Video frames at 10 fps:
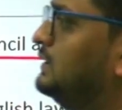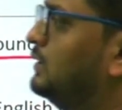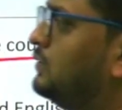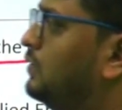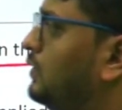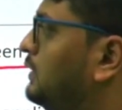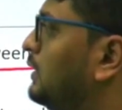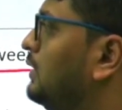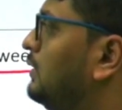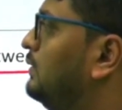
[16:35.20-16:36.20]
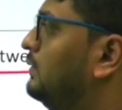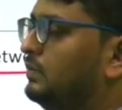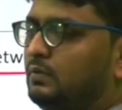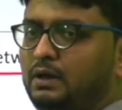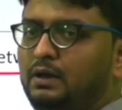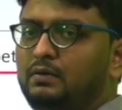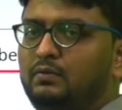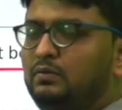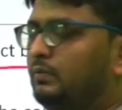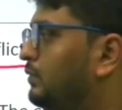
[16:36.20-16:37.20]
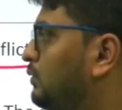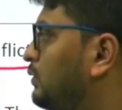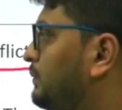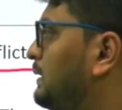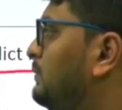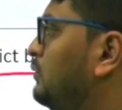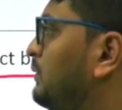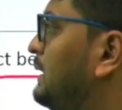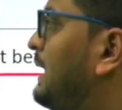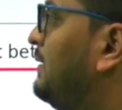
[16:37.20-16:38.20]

the court. Okay, who will have